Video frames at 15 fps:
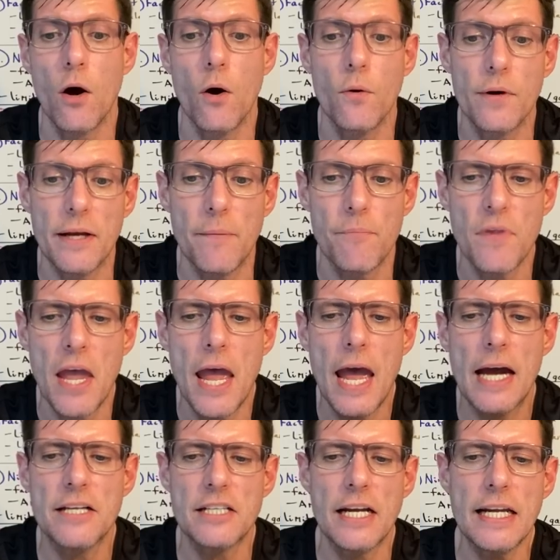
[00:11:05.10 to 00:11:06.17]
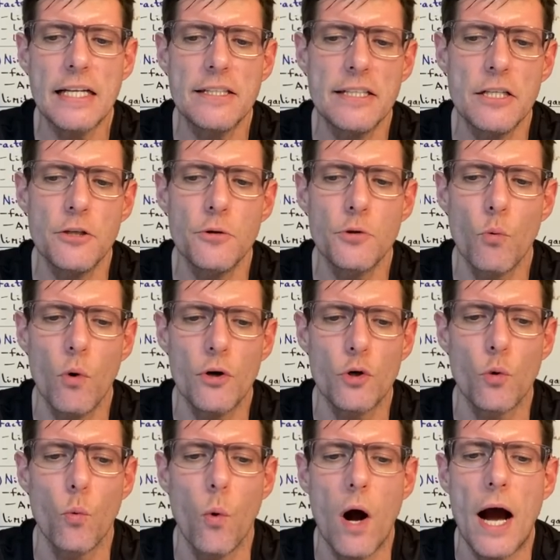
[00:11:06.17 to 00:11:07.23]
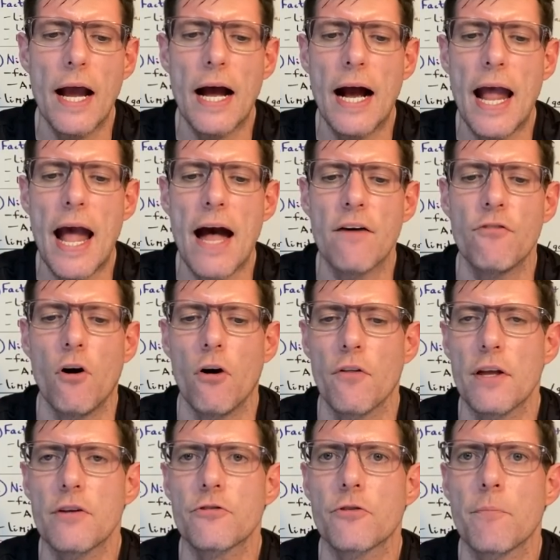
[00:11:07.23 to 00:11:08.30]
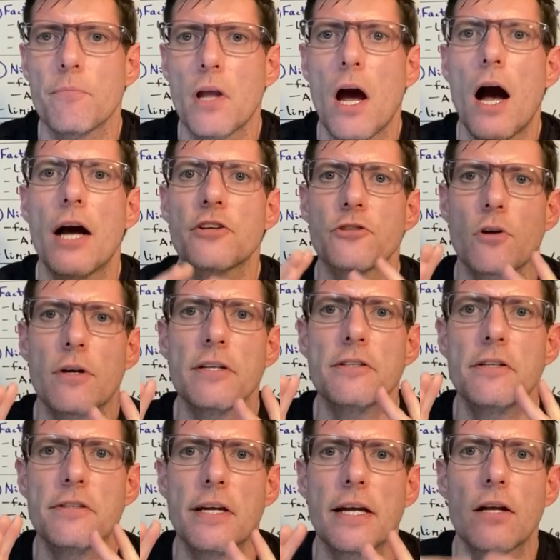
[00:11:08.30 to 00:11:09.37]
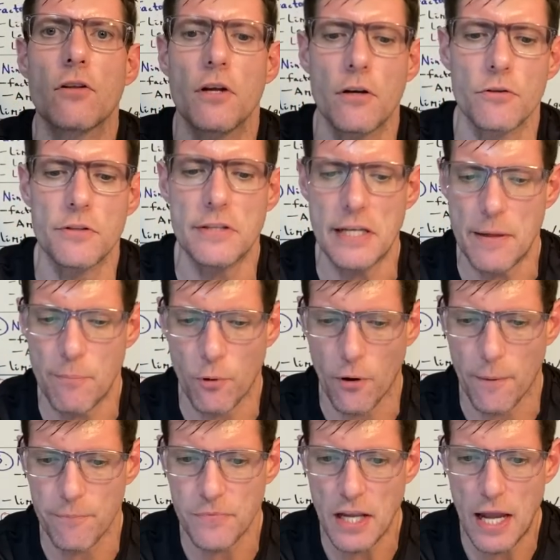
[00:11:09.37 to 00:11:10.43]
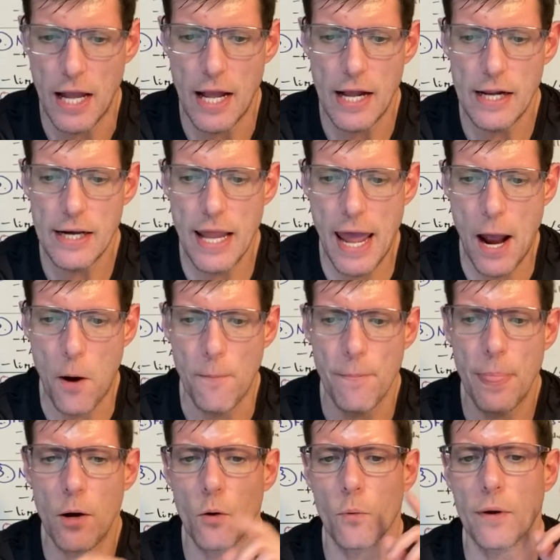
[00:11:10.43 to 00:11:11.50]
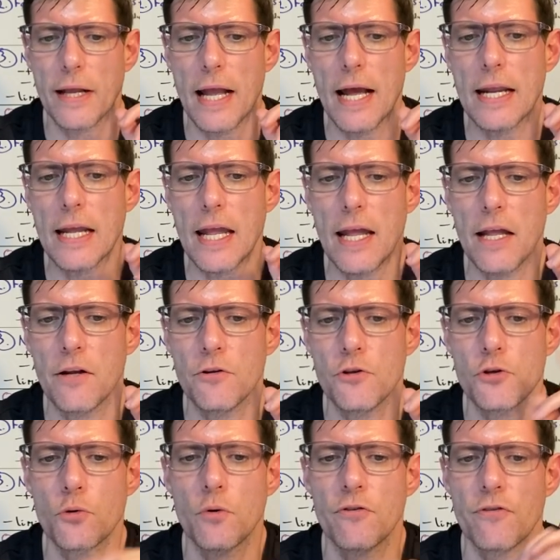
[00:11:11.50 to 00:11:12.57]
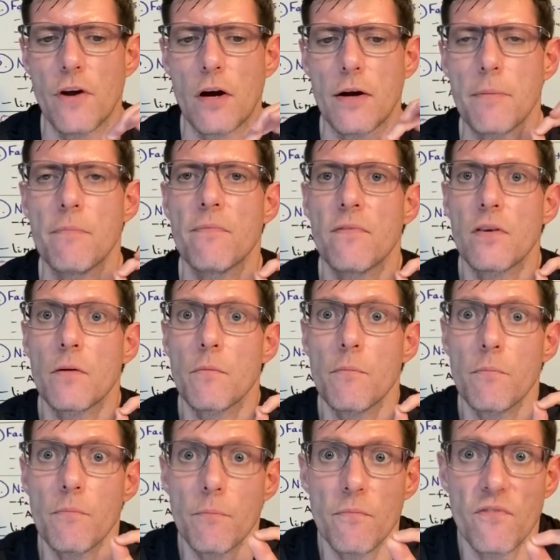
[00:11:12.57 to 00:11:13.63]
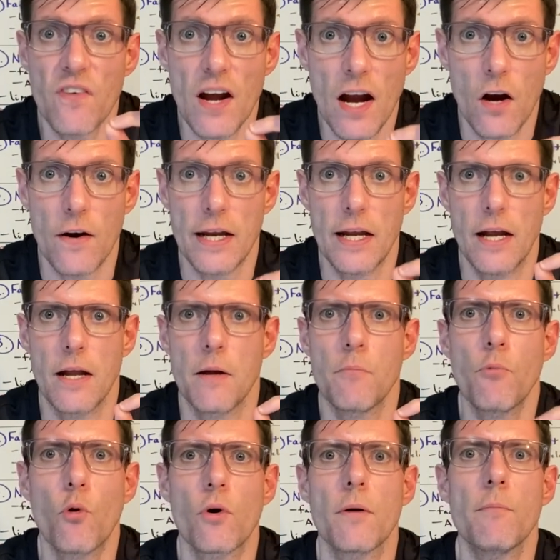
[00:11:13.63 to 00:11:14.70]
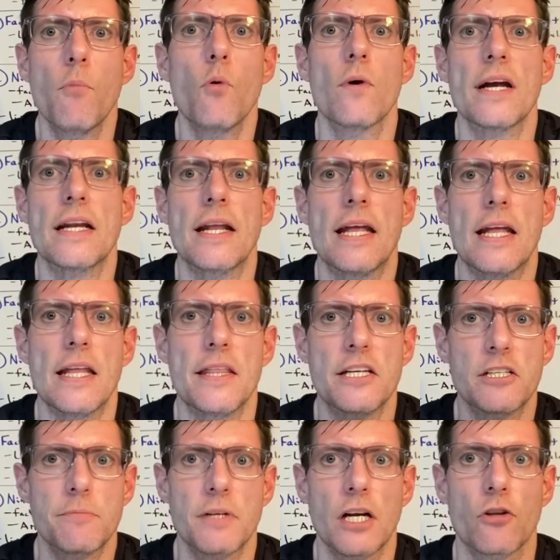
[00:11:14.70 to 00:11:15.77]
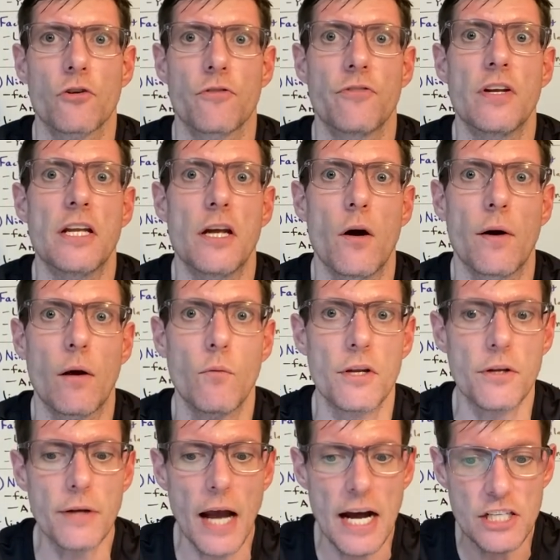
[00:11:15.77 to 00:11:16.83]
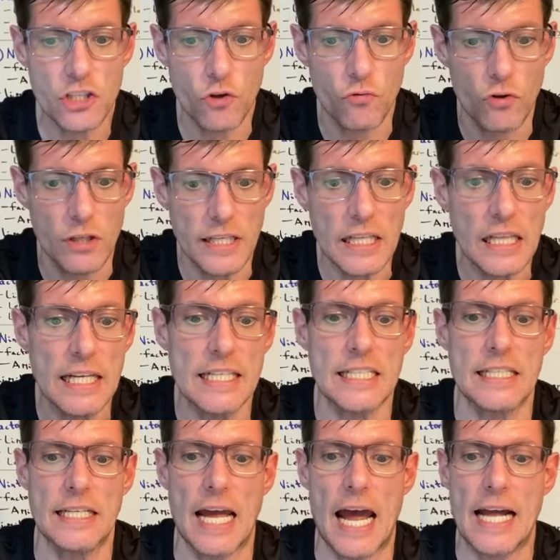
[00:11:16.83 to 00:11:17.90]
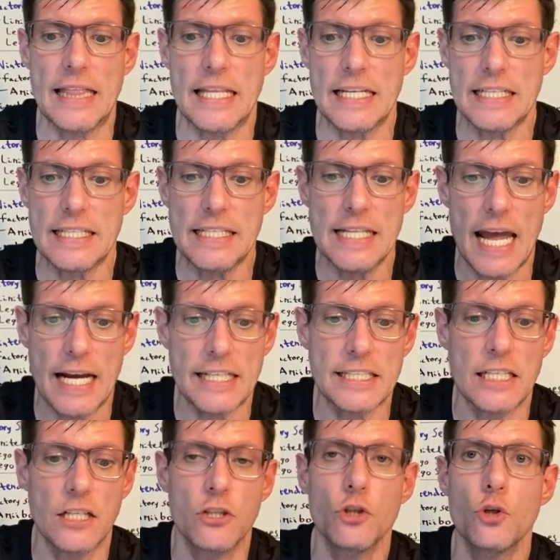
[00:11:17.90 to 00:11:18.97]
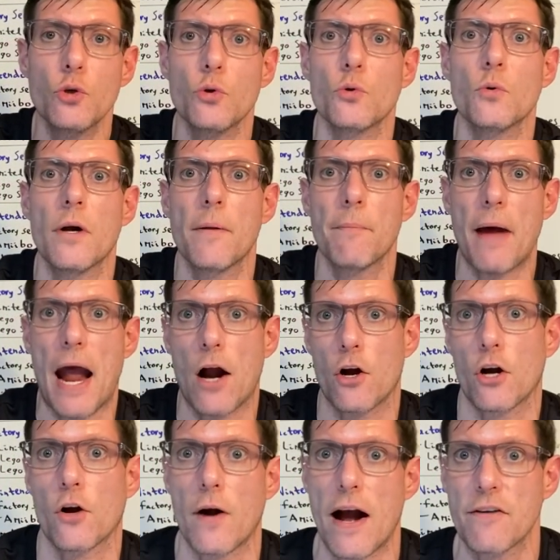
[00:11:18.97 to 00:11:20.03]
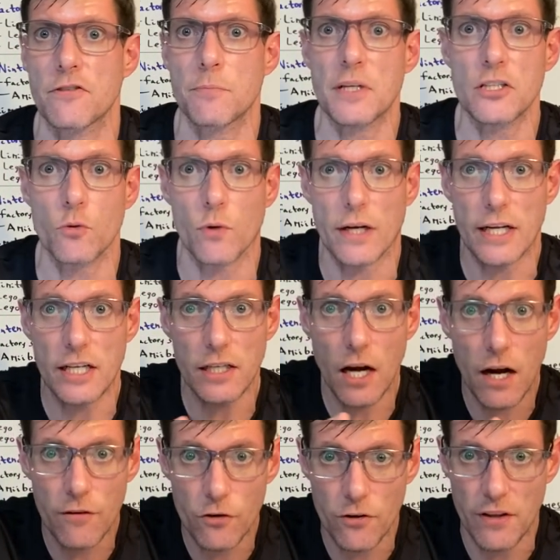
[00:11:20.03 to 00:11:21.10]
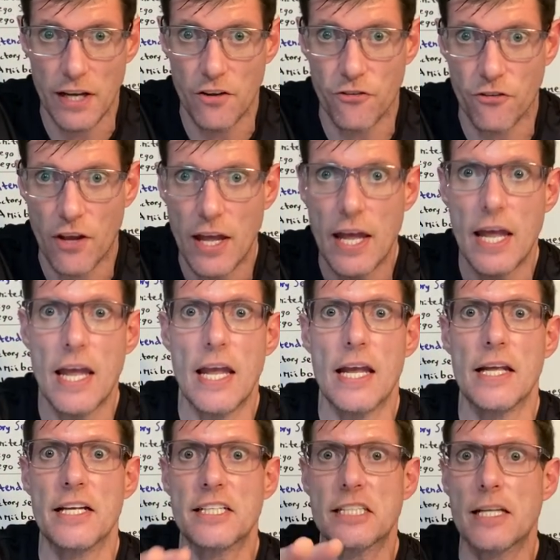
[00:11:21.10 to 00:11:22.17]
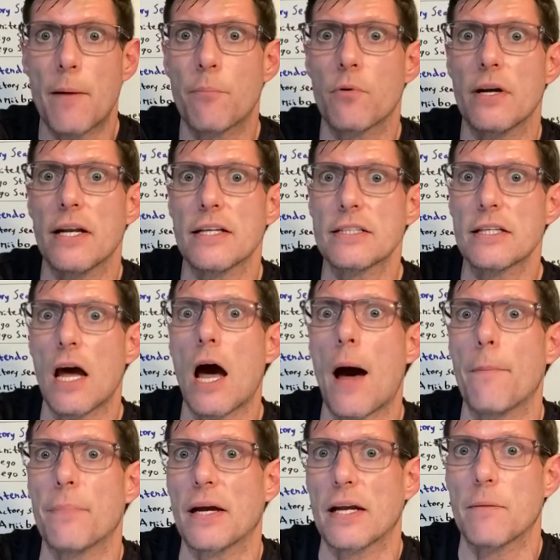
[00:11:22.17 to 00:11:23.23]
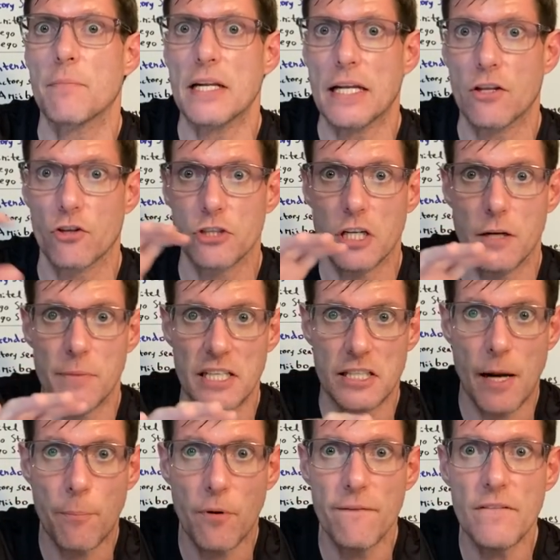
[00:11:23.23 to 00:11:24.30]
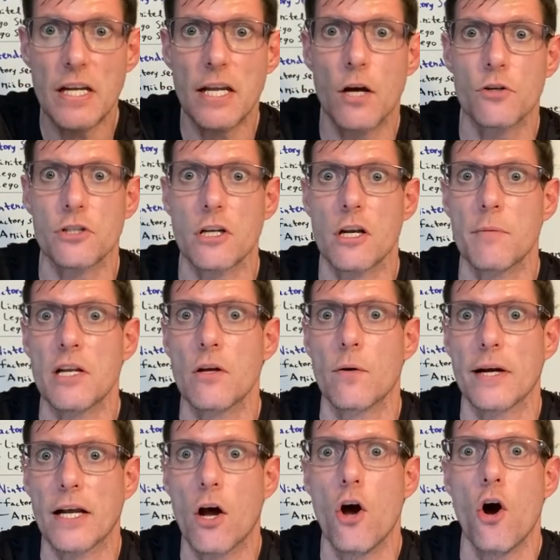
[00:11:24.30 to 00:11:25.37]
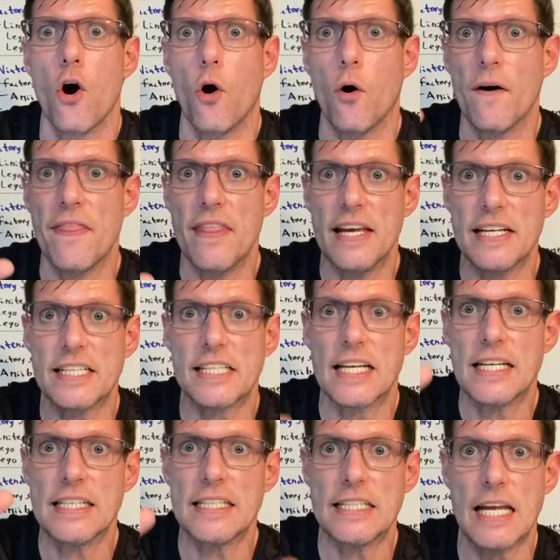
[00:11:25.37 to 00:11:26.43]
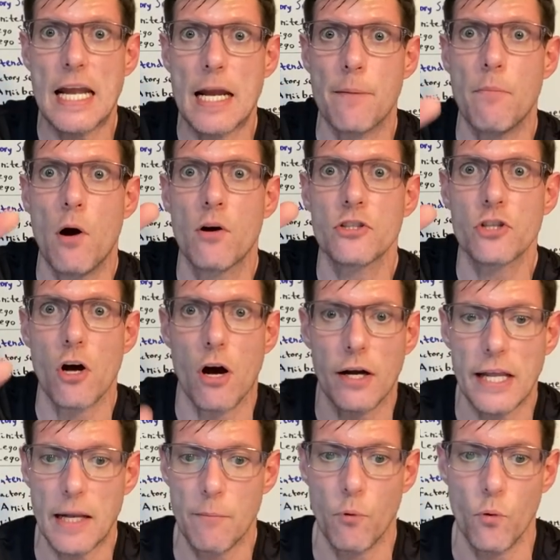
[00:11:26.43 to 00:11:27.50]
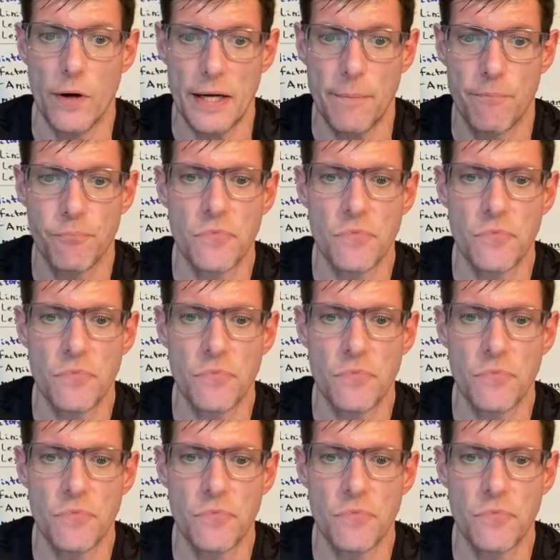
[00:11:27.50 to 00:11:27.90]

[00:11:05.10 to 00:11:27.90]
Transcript: own it. As I continue to wonder why I have all this, I started to dig a little deeper. Now, we're getting into a very, very important point in this particular video, and I want you guys to really listen at these next two paragraphs, because we're going to cover this in a separate topic, meaning there's going to be separate videos I'm going to be doing on this same talking point.